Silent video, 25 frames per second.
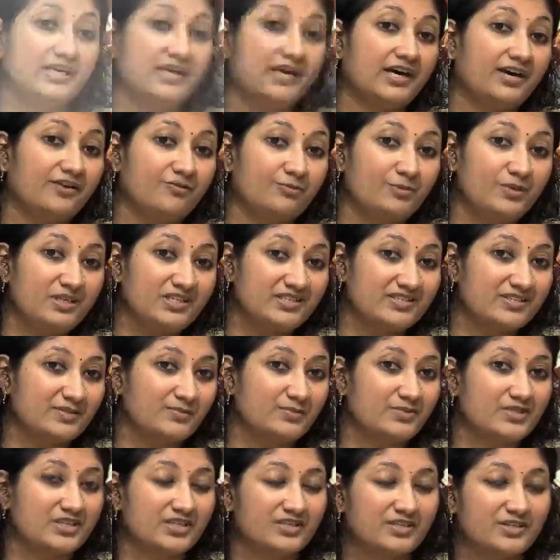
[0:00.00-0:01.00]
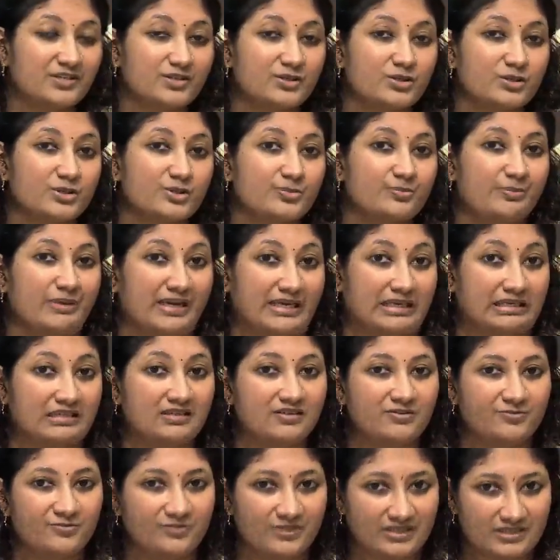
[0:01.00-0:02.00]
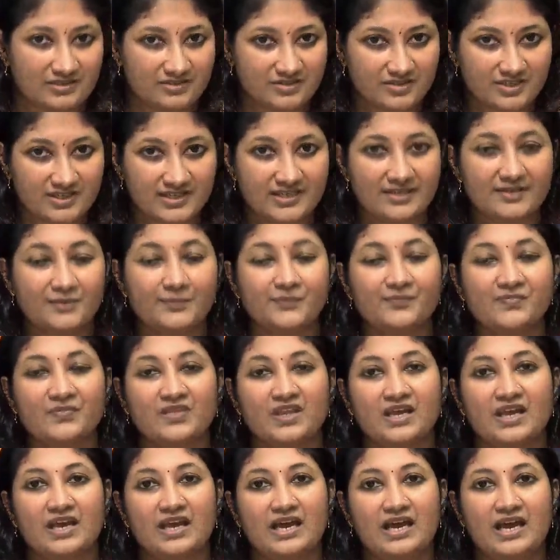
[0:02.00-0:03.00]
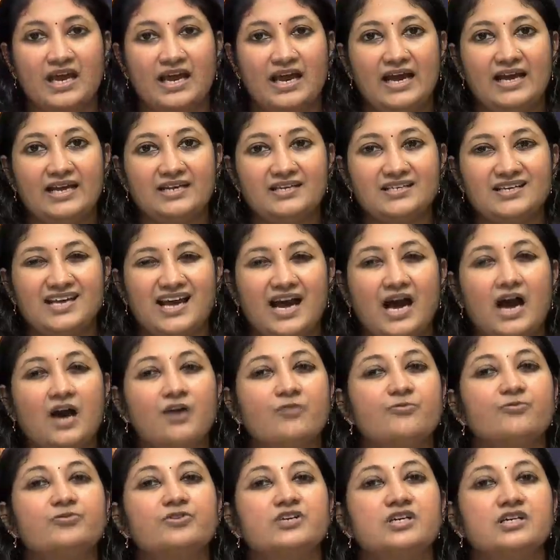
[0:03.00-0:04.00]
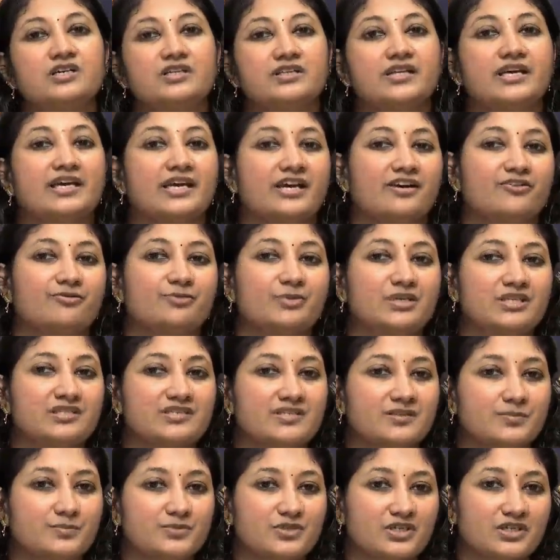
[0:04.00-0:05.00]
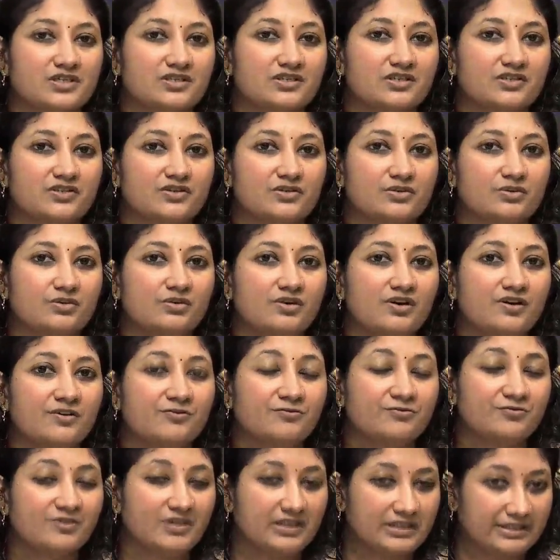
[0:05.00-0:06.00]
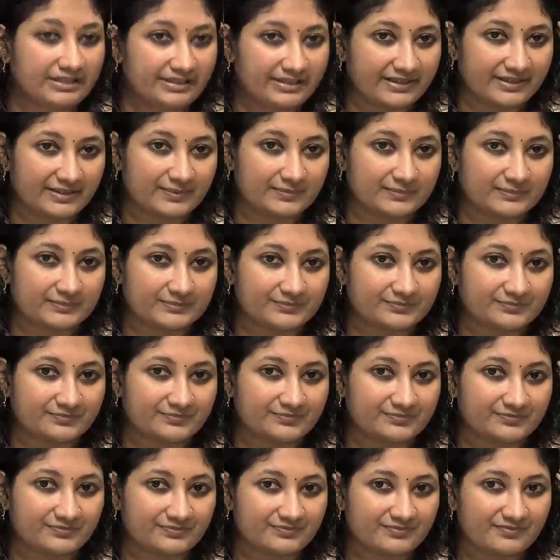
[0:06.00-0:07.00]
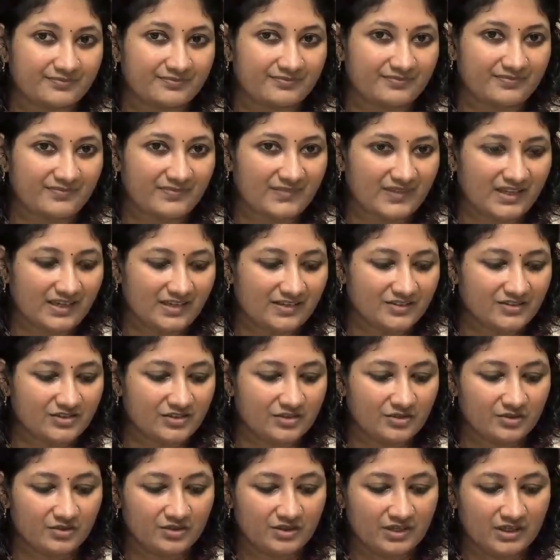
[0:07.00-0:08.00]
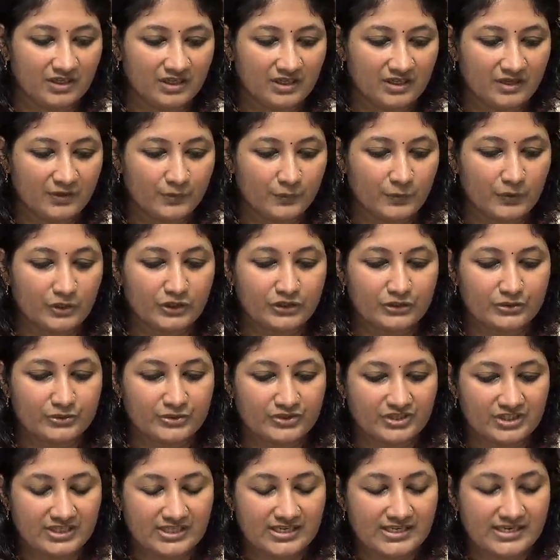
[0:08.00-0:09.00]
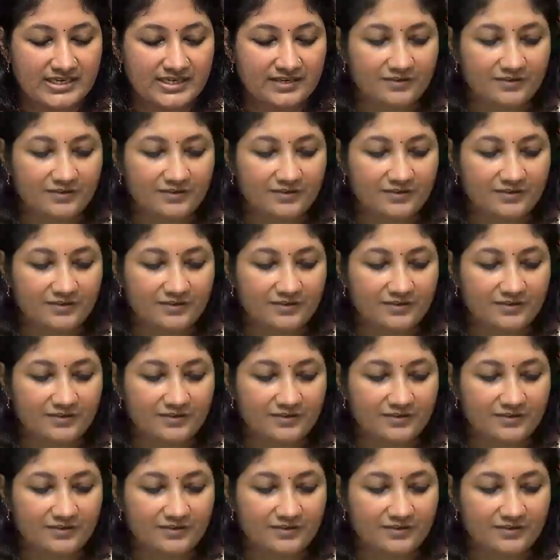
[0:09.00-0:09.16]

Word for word: they have been subjected to speckle filtering and after they have been subjected to filtering. So what you see